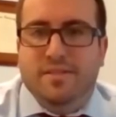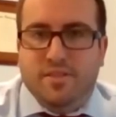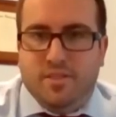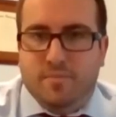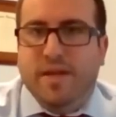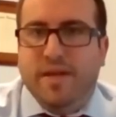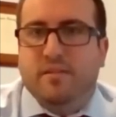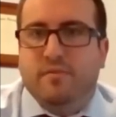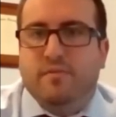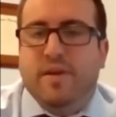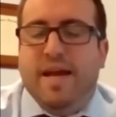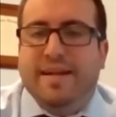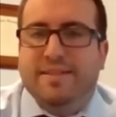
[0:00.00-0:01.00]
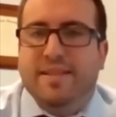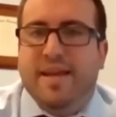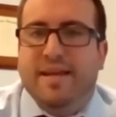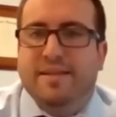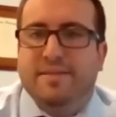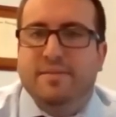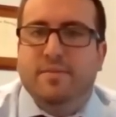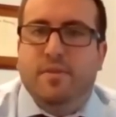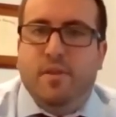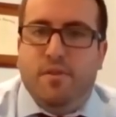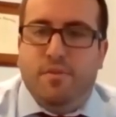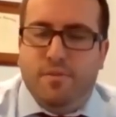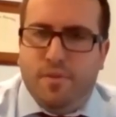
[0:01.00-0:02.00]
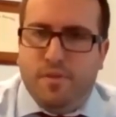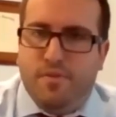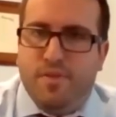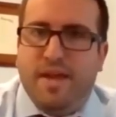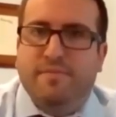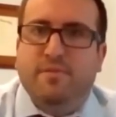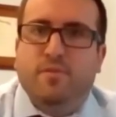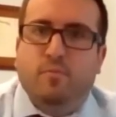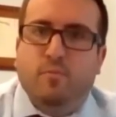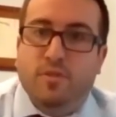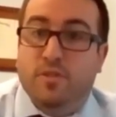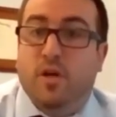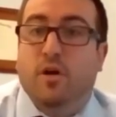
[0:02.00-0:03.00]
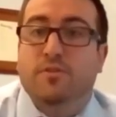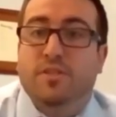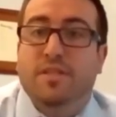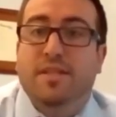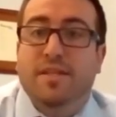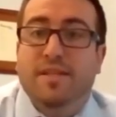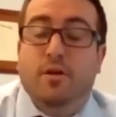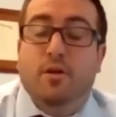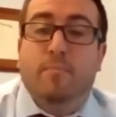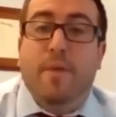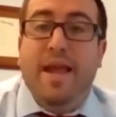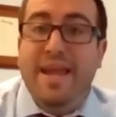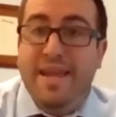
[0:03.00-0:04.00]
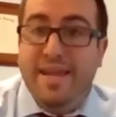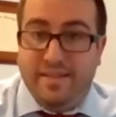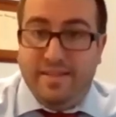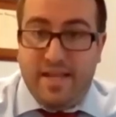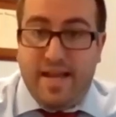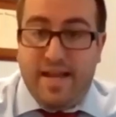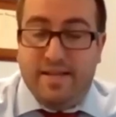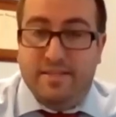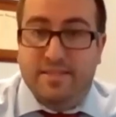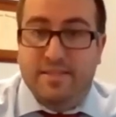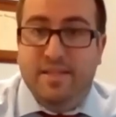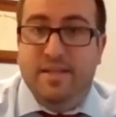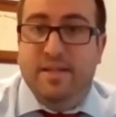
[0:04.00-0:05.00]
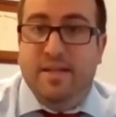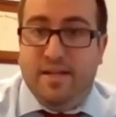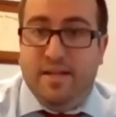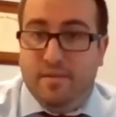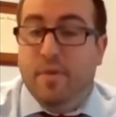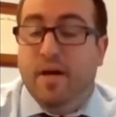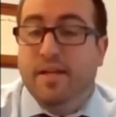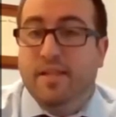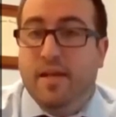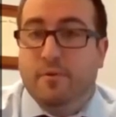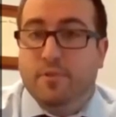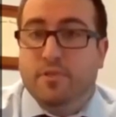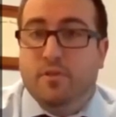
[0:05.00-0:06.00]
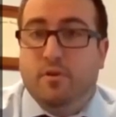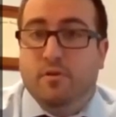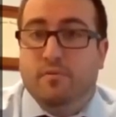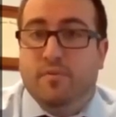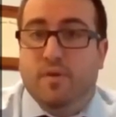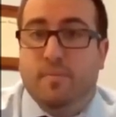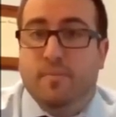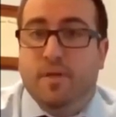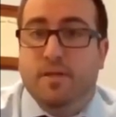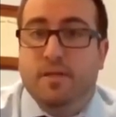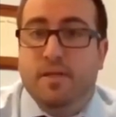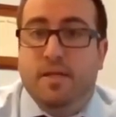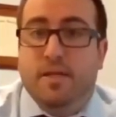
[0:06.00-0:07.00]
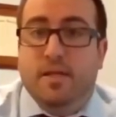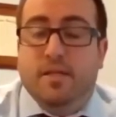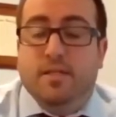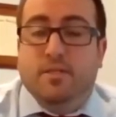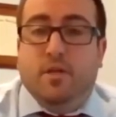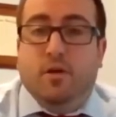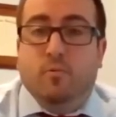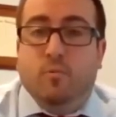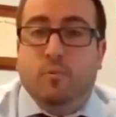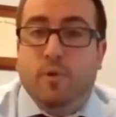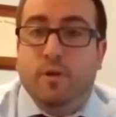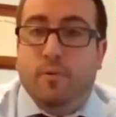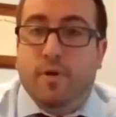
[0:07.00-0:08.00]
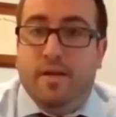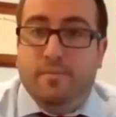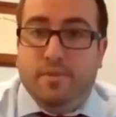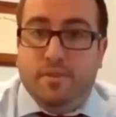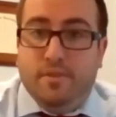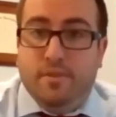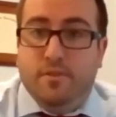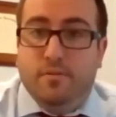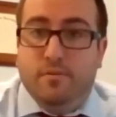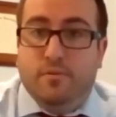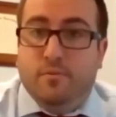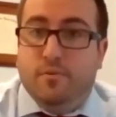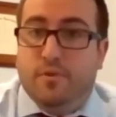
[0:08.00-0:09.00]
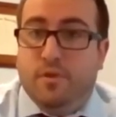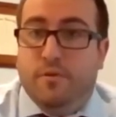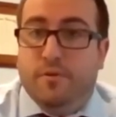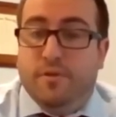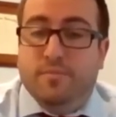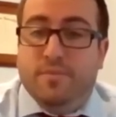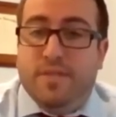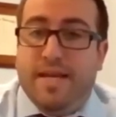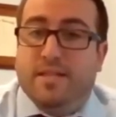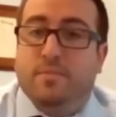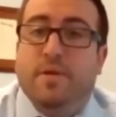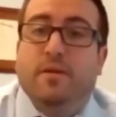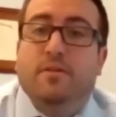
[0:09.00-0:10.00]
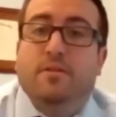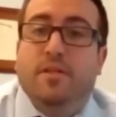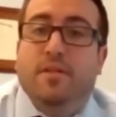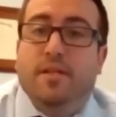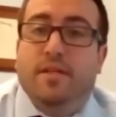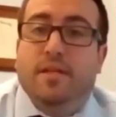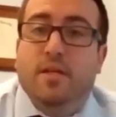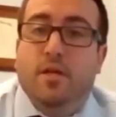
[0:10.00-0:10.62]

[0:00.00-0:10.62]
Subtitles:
despite the fact that the theft resulted in her paying tax on the money that was stolen from her. So what we were able to do through the Low Income Taxpayer Clinic